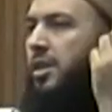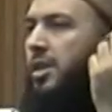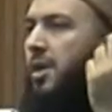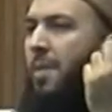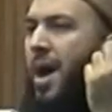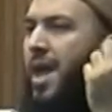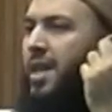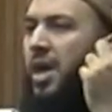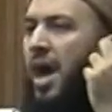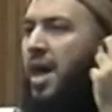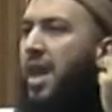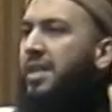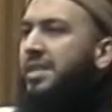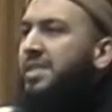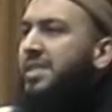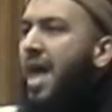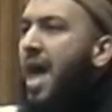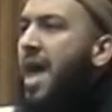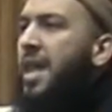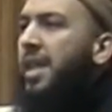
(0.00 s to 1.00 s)
The mind can't
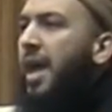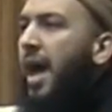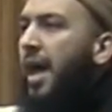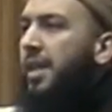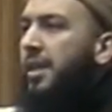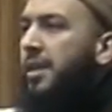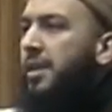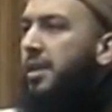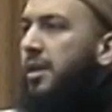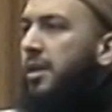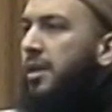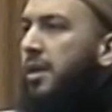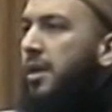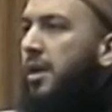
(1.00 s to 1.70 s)
understand that.